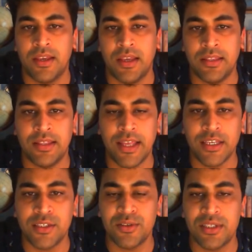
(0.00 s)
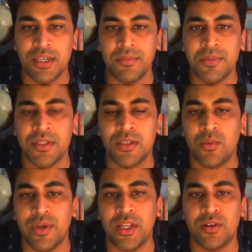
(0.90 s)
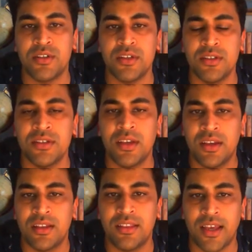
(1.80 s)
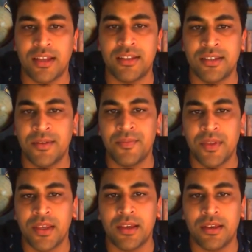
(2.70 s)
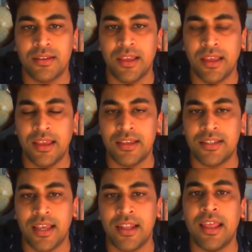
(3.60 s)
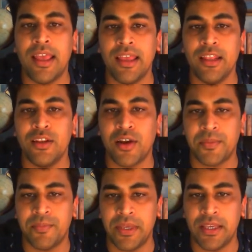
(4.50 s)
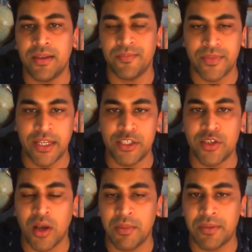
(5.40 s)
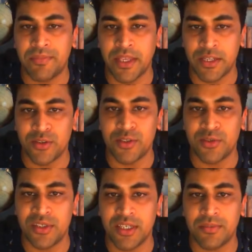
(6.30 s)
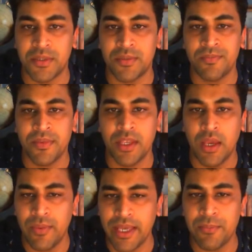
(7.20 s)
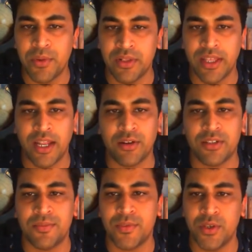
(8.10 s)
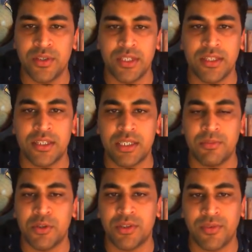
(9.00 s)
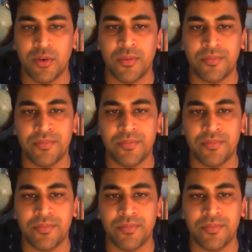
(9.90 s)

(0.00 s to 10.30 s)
In the next two terms, we notice that there is an a not b that is common in those two terms, and we can pull that out using the distributive law.